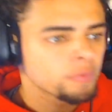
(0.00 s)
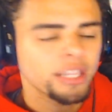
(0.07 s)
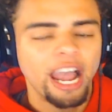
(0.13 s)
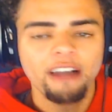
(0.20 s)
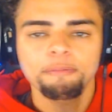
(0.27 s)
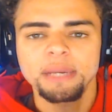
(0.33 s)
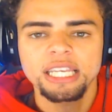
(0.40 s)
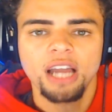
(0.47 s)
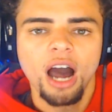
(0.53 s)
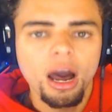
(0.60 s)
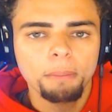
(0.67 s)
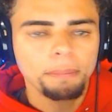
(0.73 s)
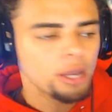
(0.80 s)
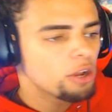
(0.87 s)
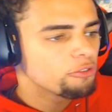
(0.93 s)
I've been
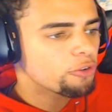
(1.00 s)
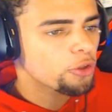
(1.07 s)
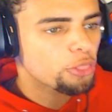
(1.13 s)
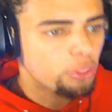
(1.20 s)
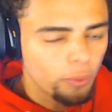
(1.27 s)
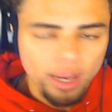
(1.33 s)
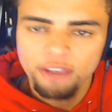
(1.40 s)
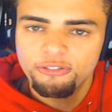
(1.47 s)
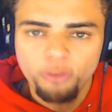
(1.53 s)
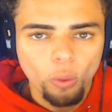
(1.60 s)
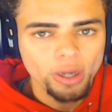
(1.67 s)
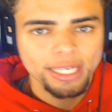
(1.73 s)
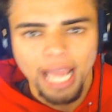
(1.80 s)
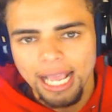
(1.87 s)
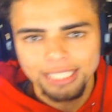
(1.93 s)
up for 3-4
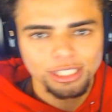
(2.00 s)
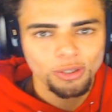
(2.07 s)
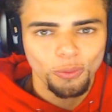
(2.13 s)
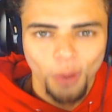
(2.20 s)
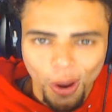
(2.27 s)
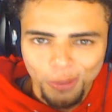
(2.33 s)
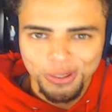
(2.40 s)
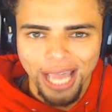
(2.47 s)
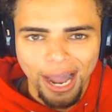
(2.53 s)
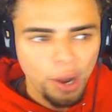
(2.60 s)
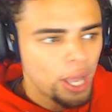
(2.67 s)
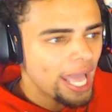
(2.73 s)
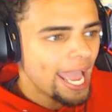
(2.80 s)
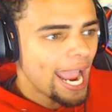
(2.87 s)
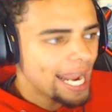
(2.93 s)
days in a row now
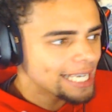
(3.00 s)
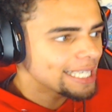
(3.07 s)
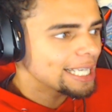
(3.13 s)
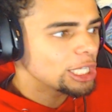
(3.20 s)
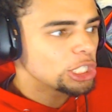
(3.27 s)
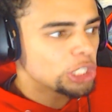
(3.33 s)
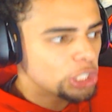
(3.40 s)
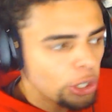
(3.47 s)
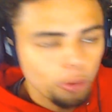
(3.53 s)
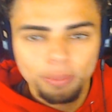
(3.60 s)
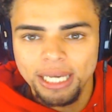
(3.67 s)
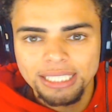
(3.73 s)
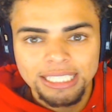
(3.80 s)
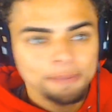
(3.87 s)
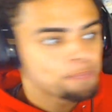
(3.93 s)
editing
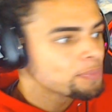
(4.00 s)
Cubics